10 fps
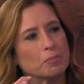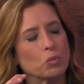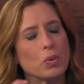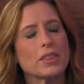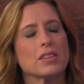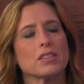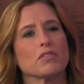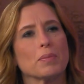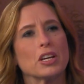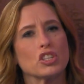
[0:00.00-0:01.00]
with this
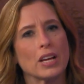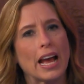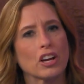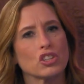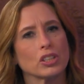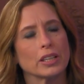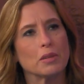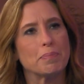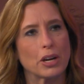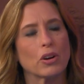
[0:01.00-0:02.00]
information to actually
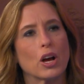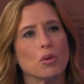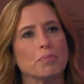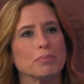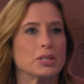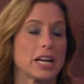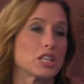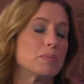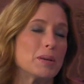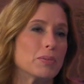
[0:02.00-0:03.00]
better help
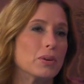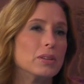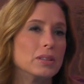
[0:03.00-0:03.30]
protect people?